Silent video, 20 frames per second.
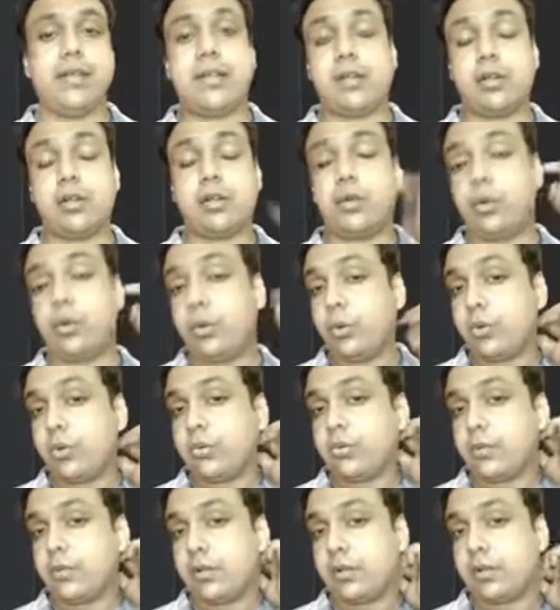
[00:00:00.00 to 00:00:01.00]
That
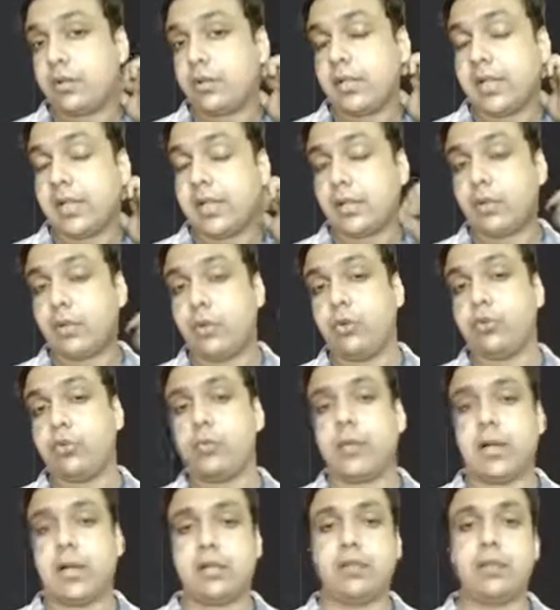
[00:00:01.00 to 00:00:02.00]

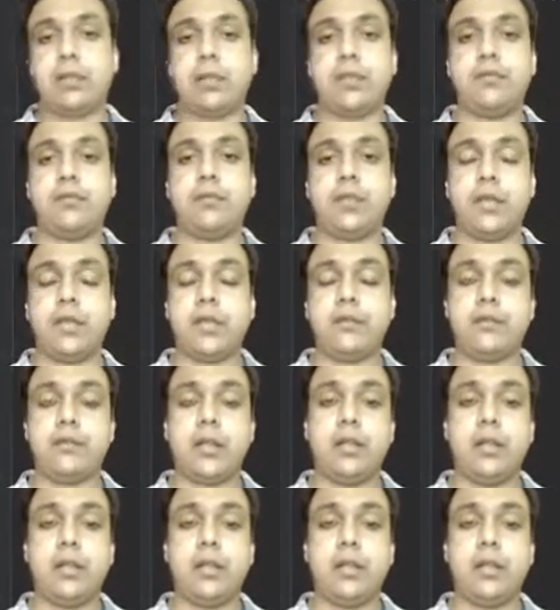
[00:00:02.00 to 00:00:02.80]
close button, if